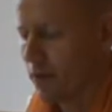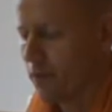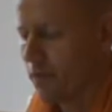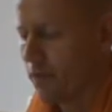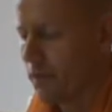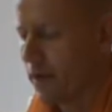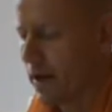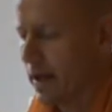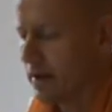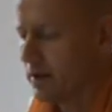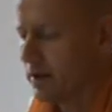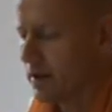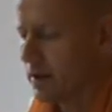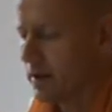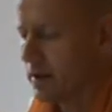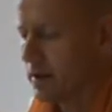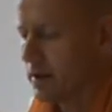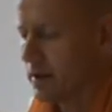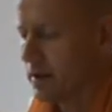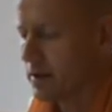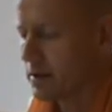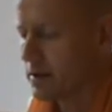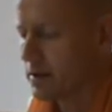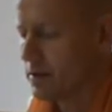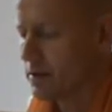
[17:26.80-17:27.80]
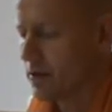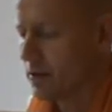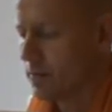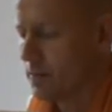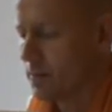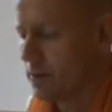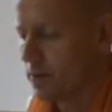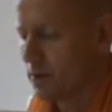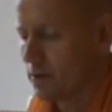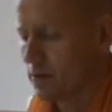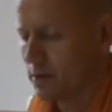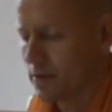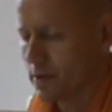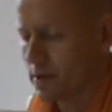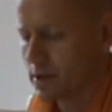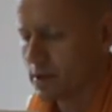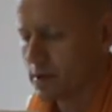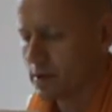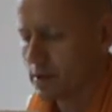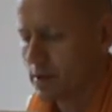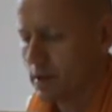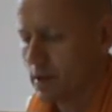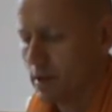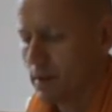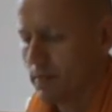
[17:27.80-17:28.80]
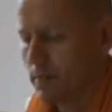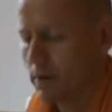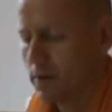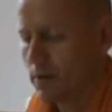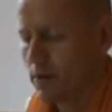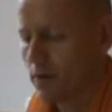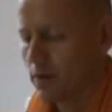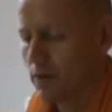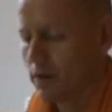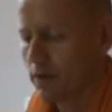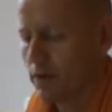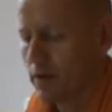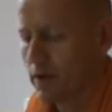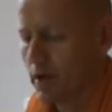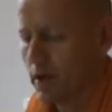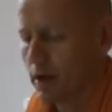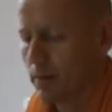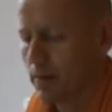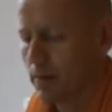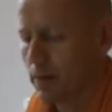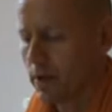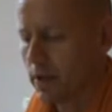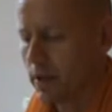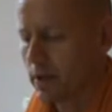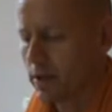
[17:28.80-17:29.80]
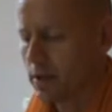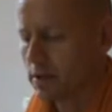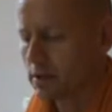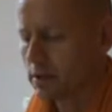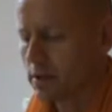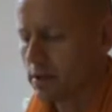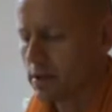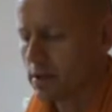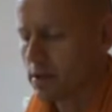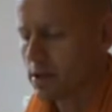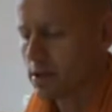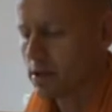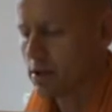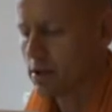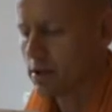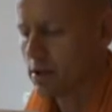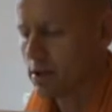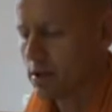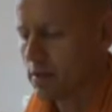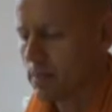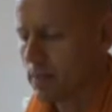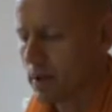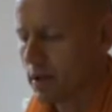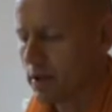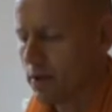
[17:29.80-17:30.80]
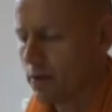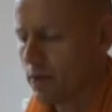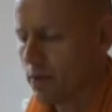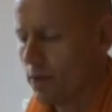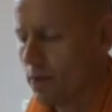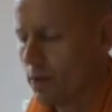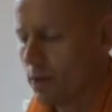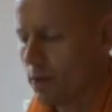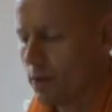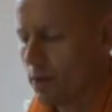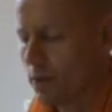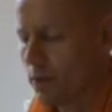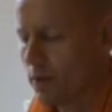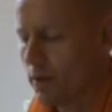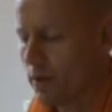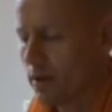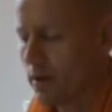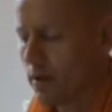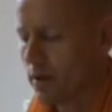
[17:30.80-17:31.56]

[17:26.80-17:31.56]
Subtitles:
Factually, there is no progress because the airplane is conditioned by the earth's